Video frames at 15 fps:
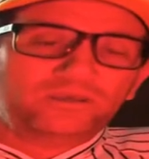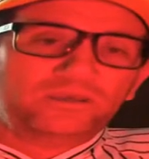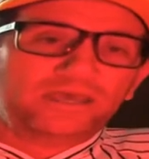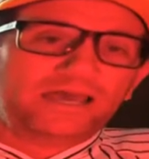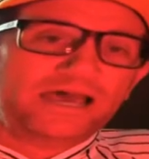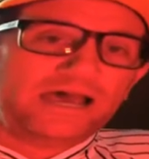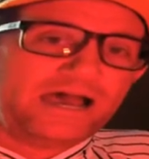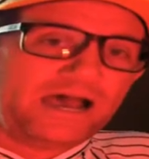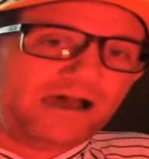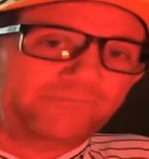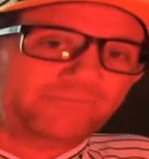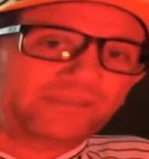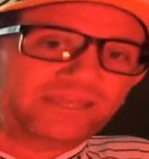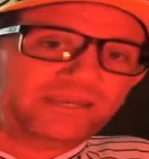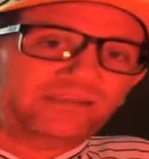
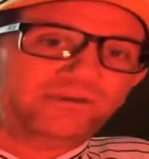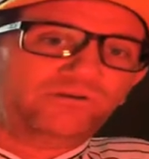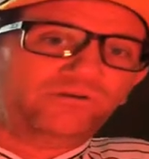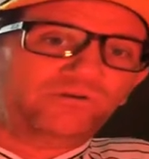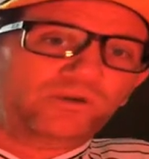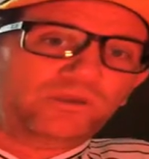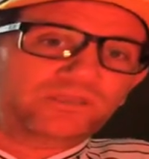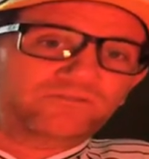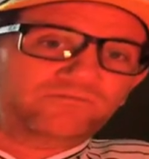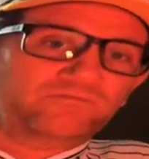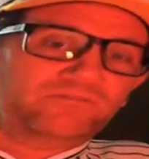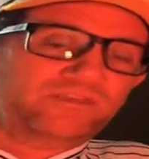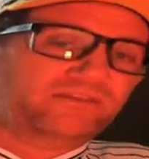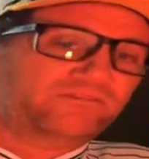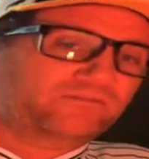Gonna
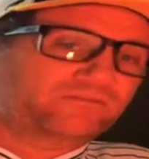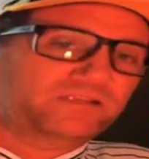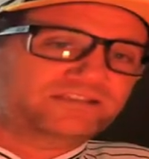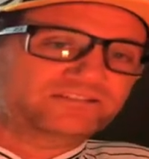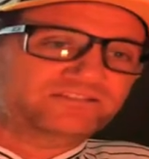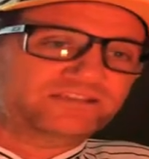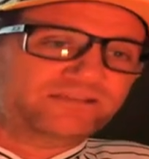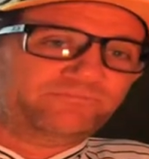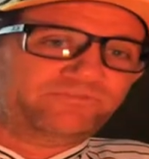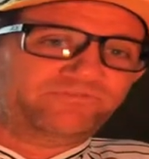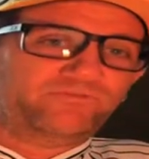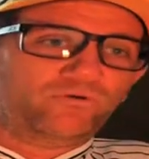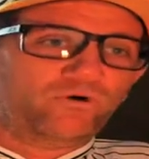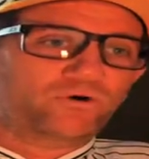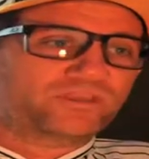get, as I said
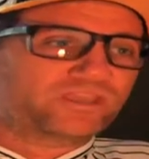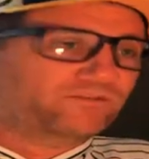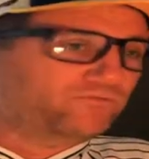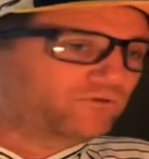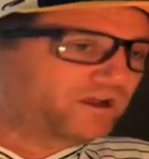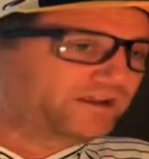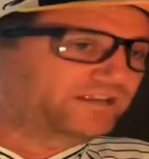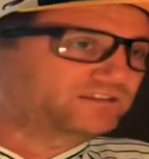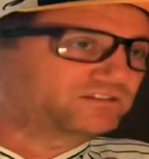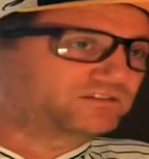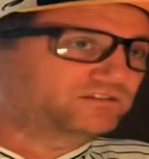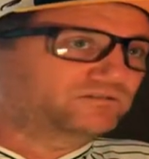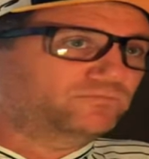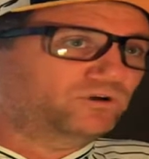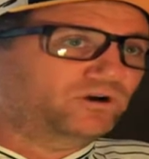before, get right
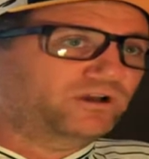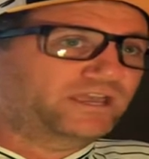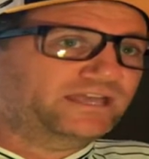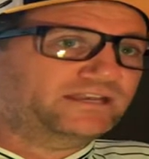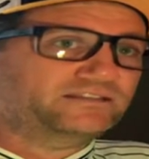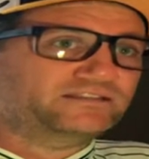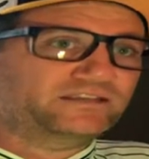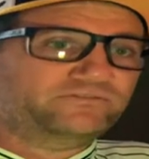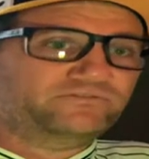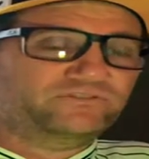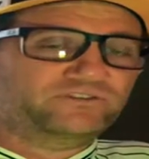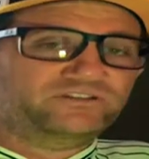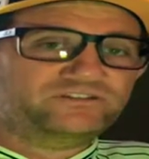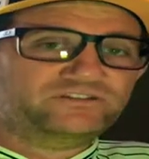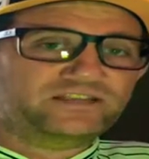into my editing for
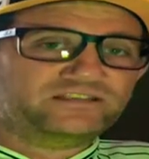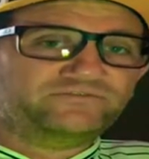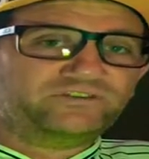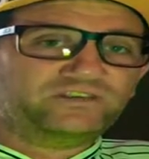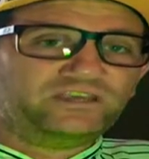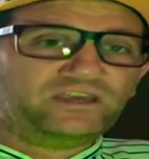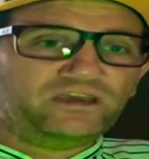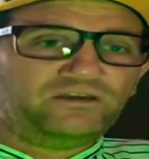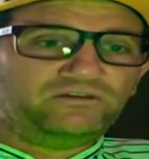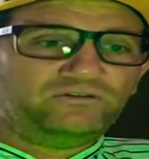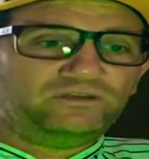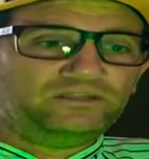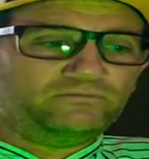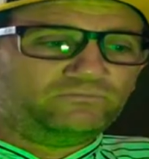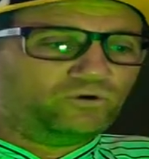this next video
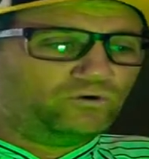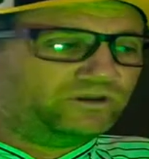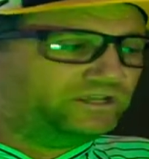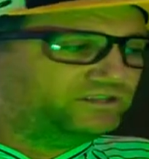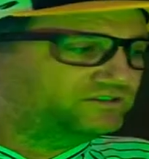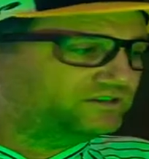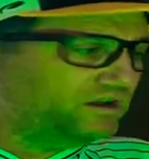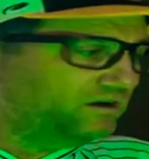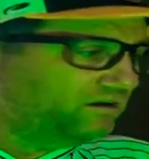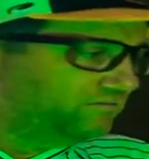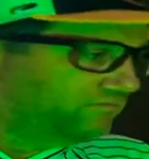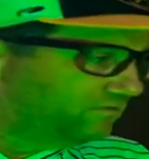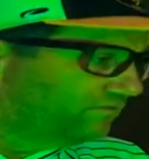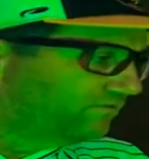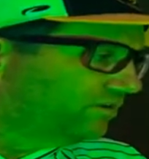in the morning. So
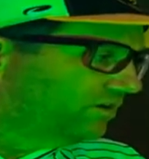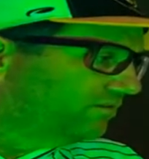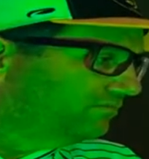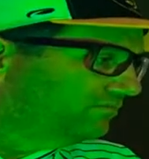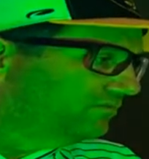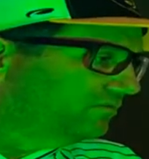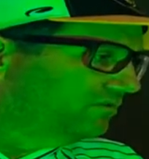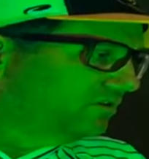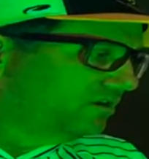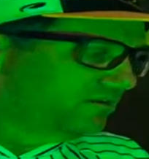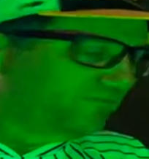got a